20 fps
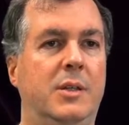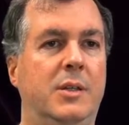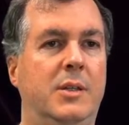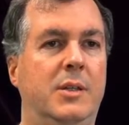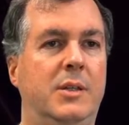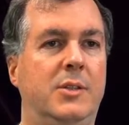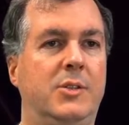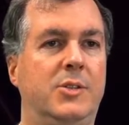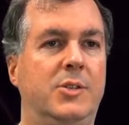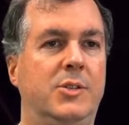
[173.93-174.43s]

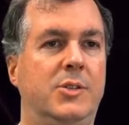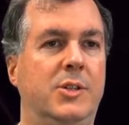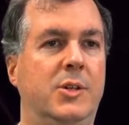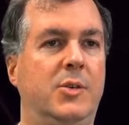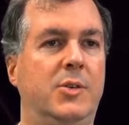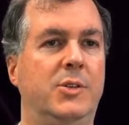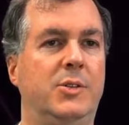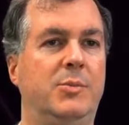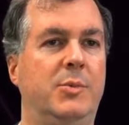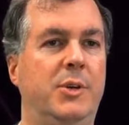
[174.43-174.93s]
This is
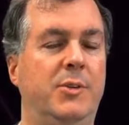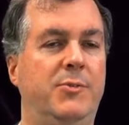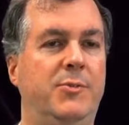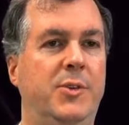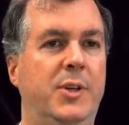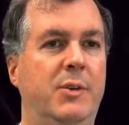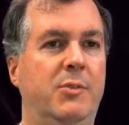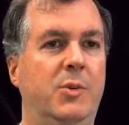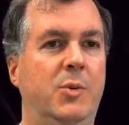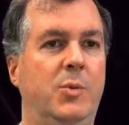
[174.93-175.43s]
always my
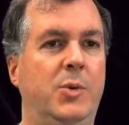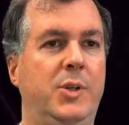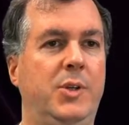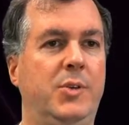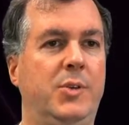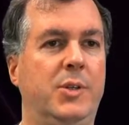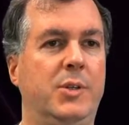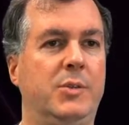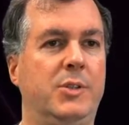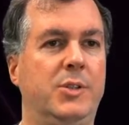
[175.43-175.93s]
favorite when
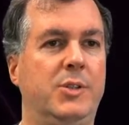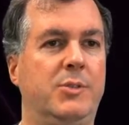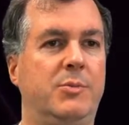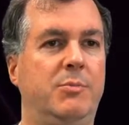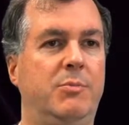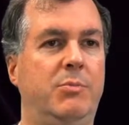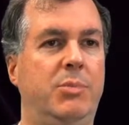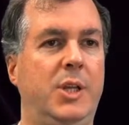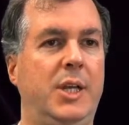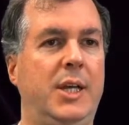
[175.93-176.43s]
you can just
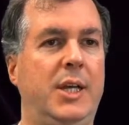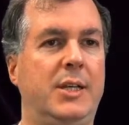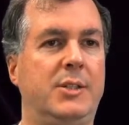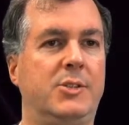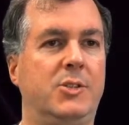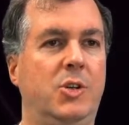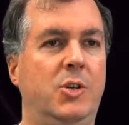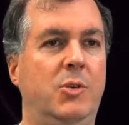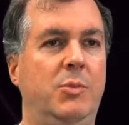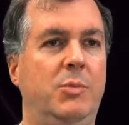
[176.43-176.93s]

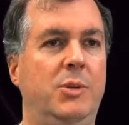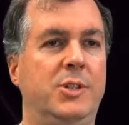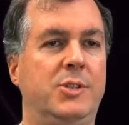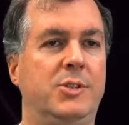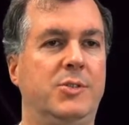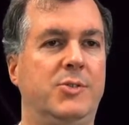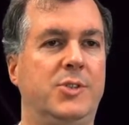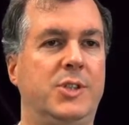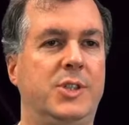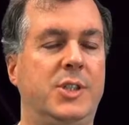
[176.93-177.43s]
blast a whole bunch
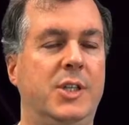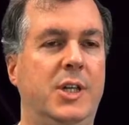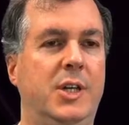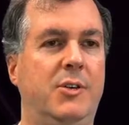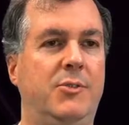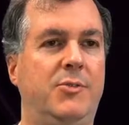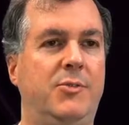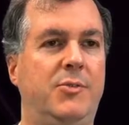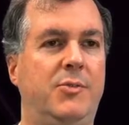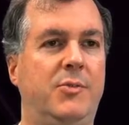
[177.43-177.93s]
of
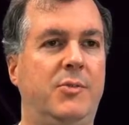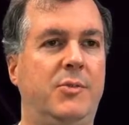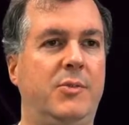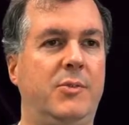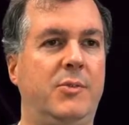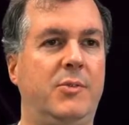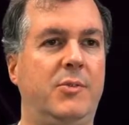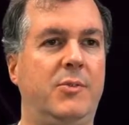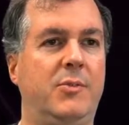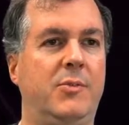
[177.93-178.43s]
stuff
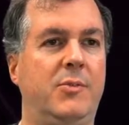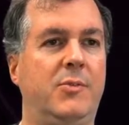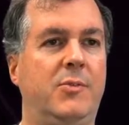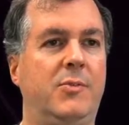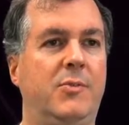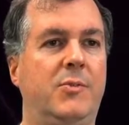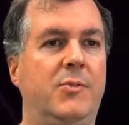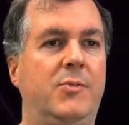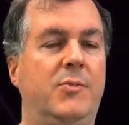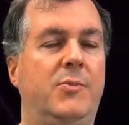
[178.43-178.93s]

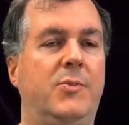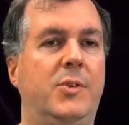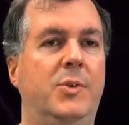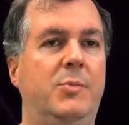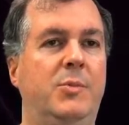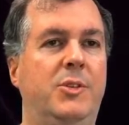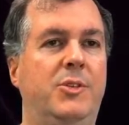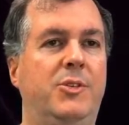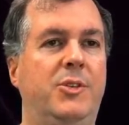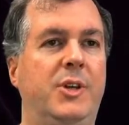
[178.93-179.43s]

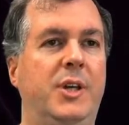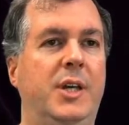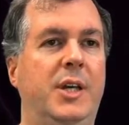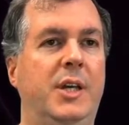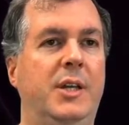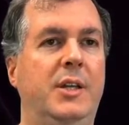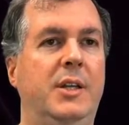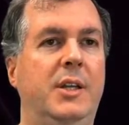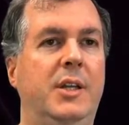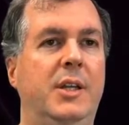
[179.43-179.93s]
from the
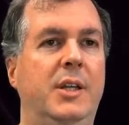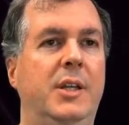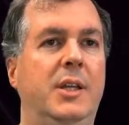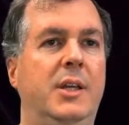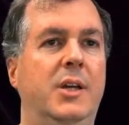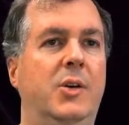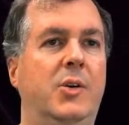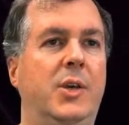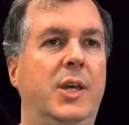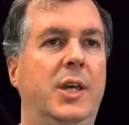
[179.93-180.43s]
side.
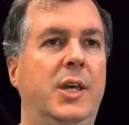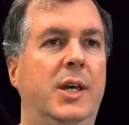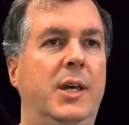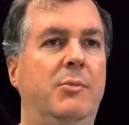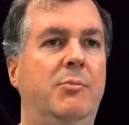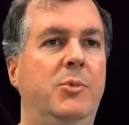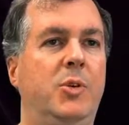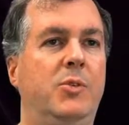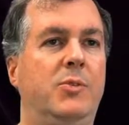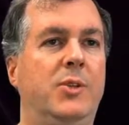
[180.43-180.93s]
Okay,
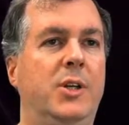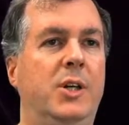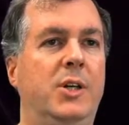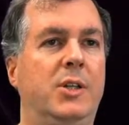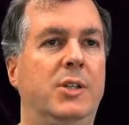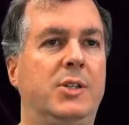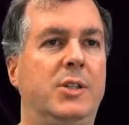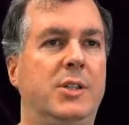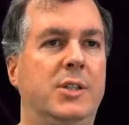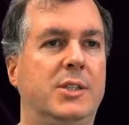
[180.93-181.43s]
I've moved
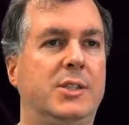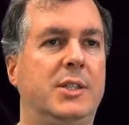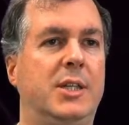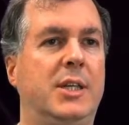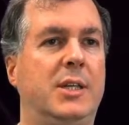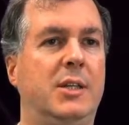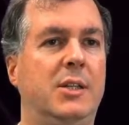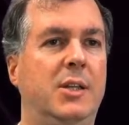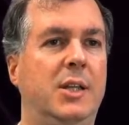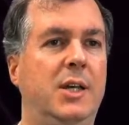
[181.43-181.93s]
on to the
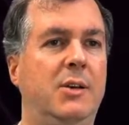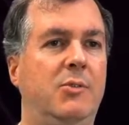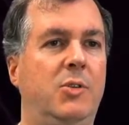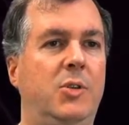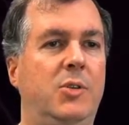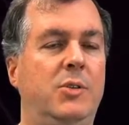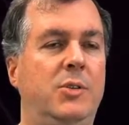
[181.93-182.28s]
second level.